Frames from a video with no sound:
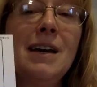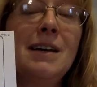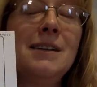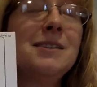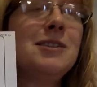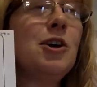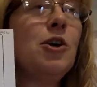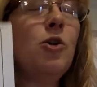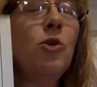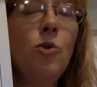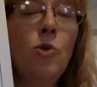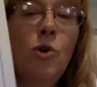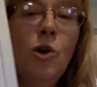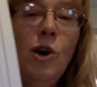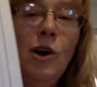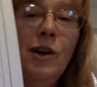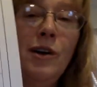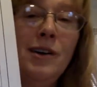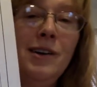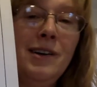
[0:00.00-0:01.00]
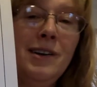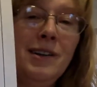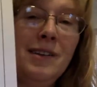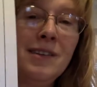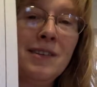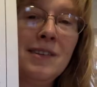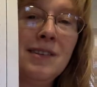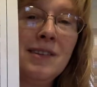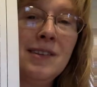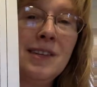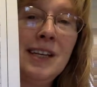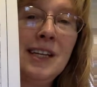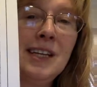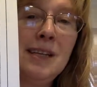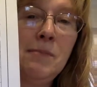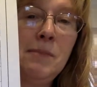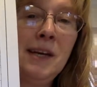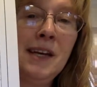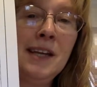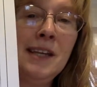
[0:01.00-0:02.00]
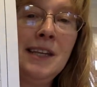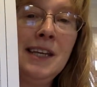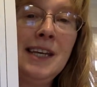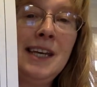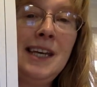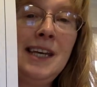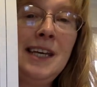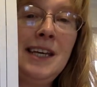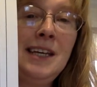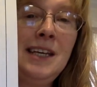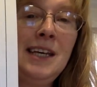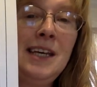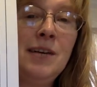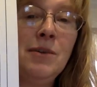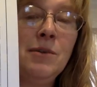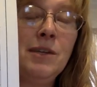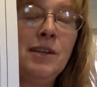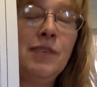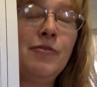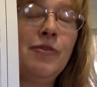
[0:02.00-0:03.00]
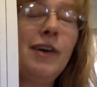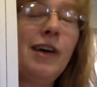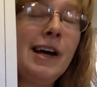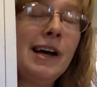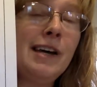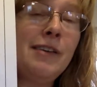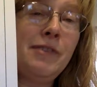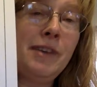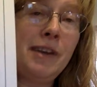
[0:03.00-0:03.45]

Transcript: So picking the key equaling 5,